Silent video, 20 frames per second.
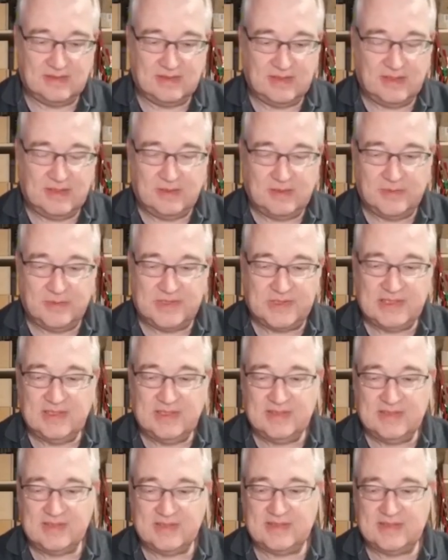which
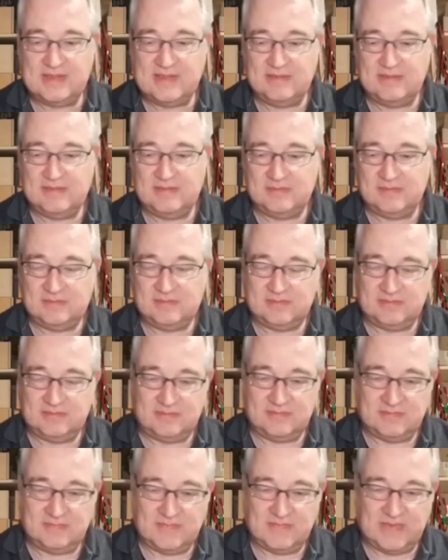is
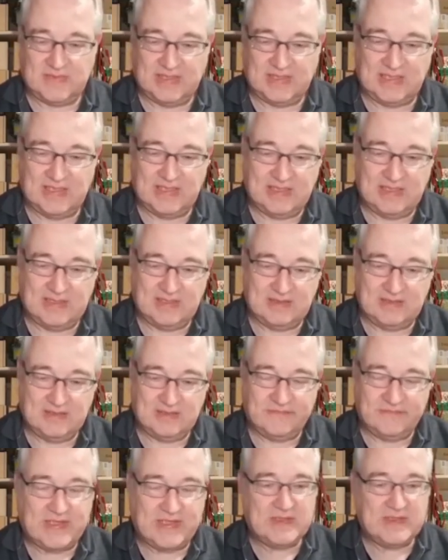in
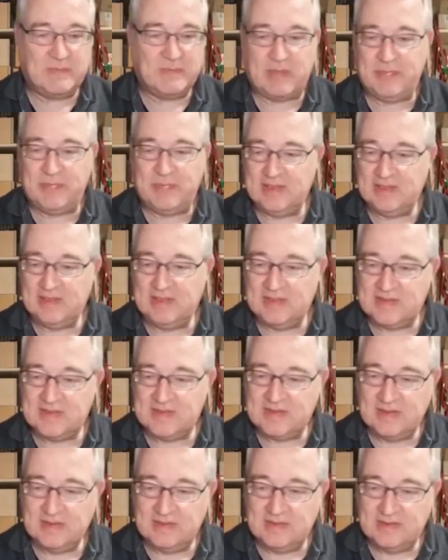device mapping, it's
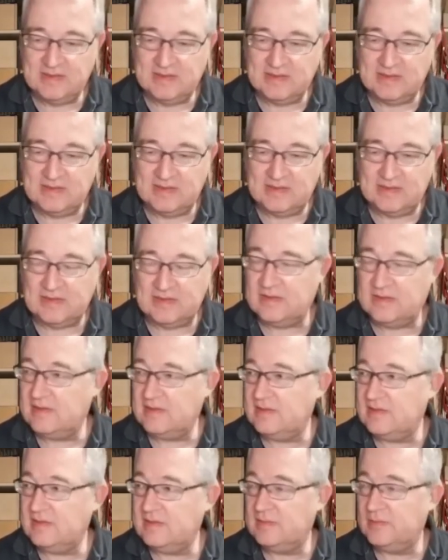
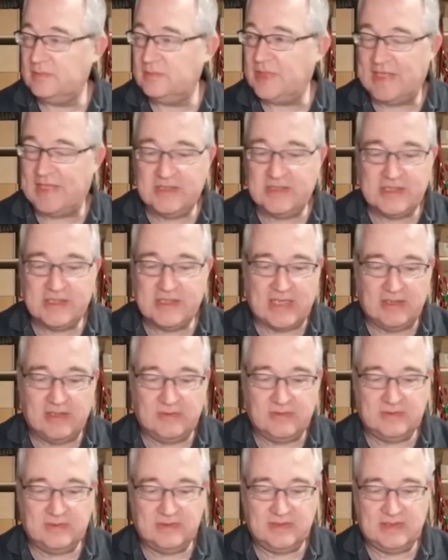page
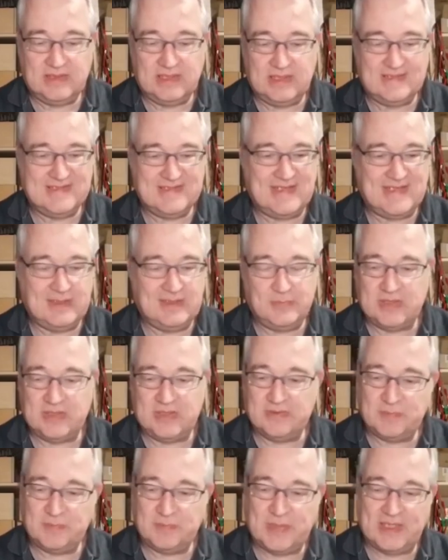down and Z,
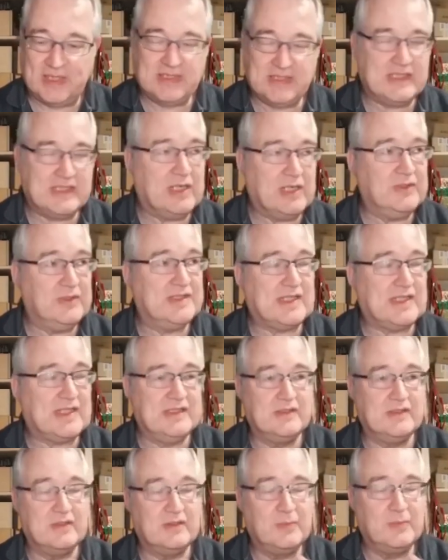because page down is
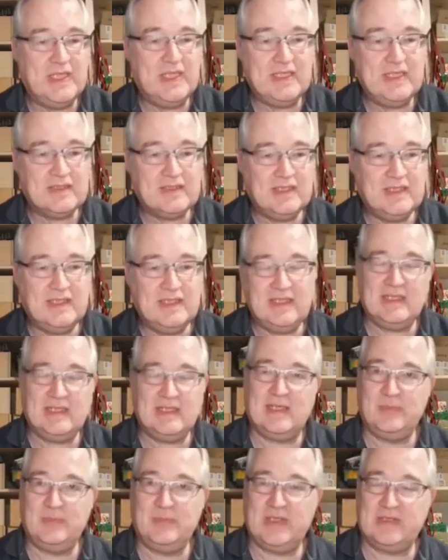actually the repeat key,
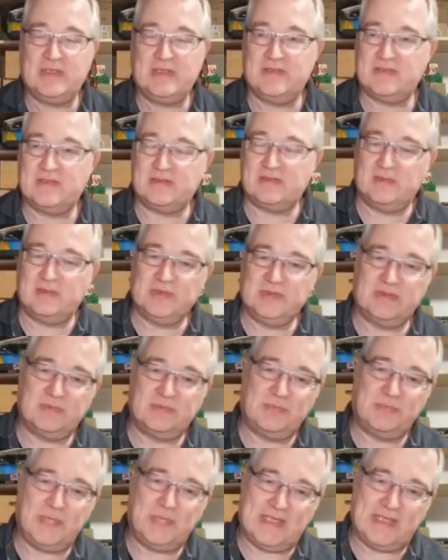because the Commodore
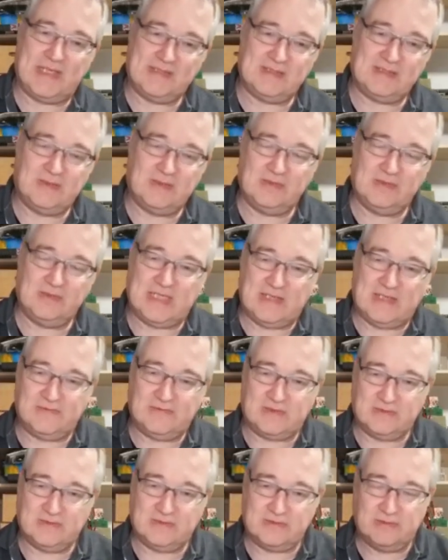PETs don't have a
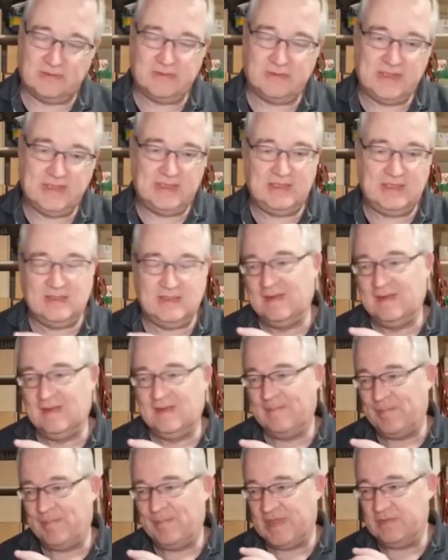control key.
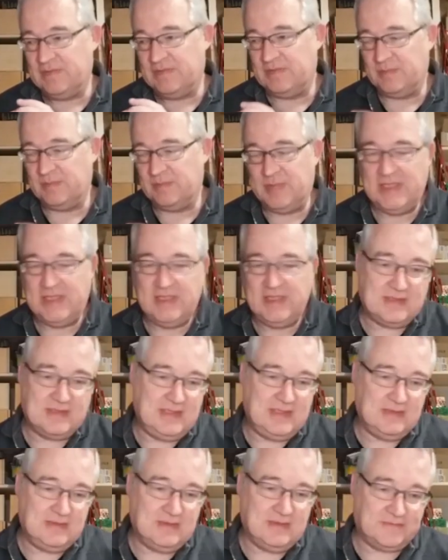The repeat
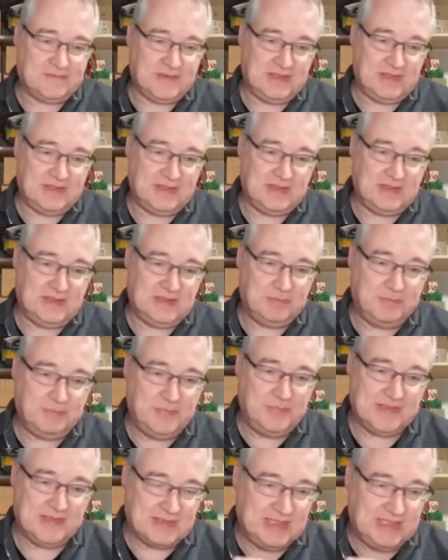key of the
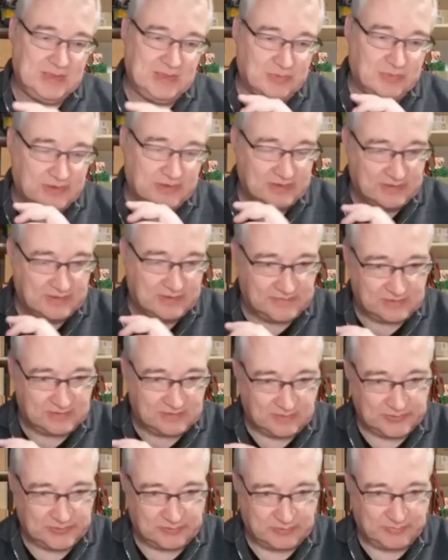business keyboard of the
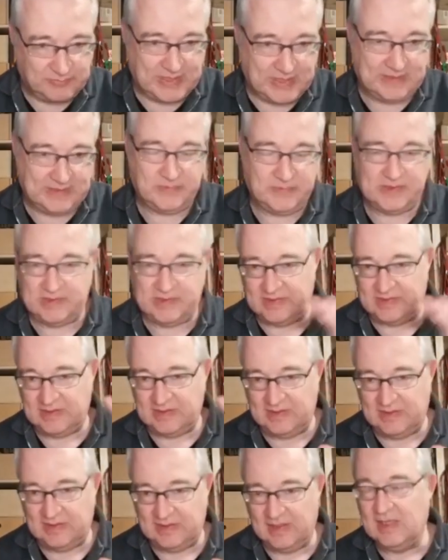Commodore PET, which is
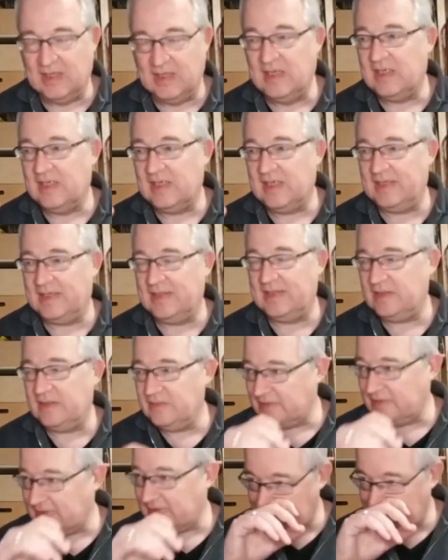the
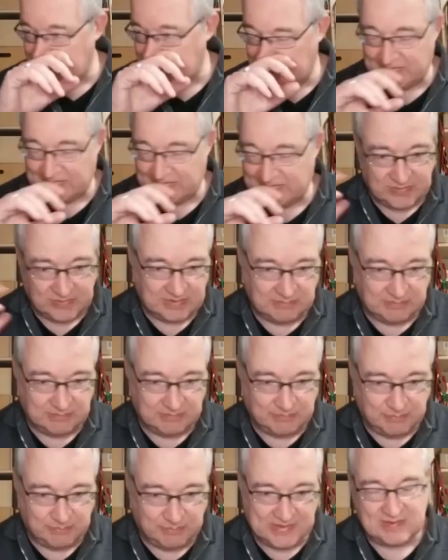8296, uses the
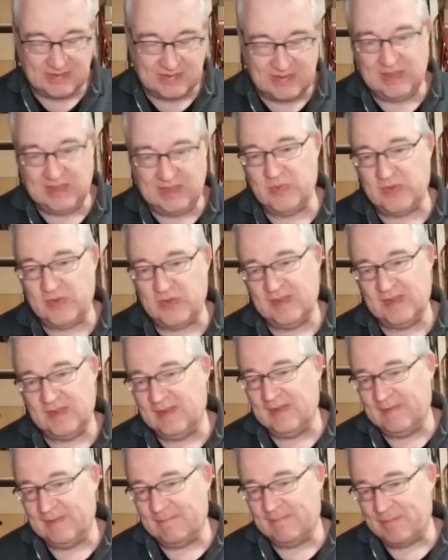business keyboard,
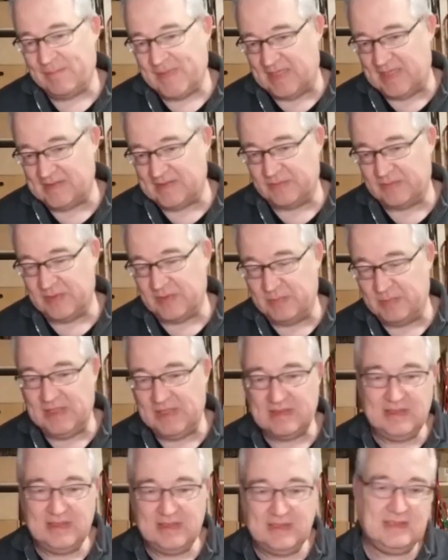has a repeat
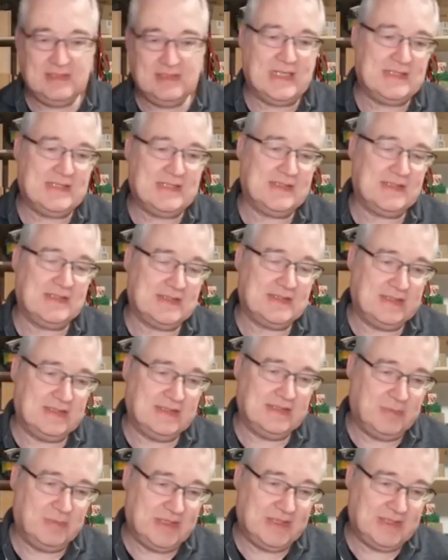key. This is
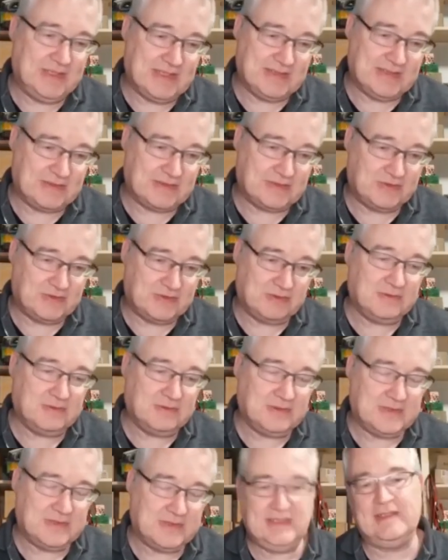doubling as a control
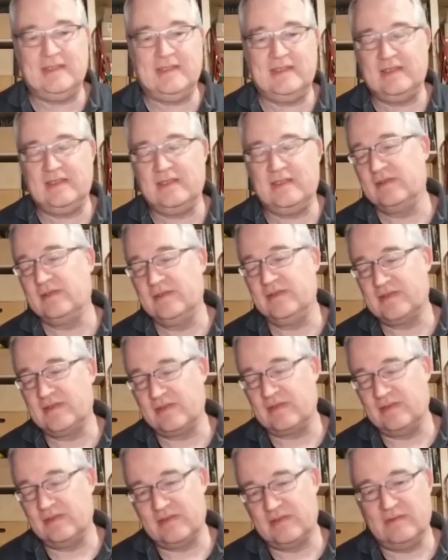key, and then I use
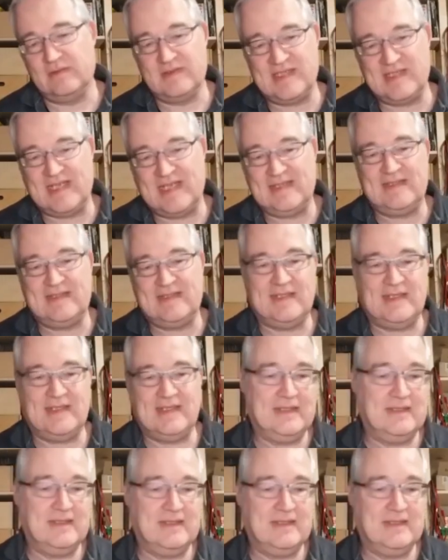control Z, and then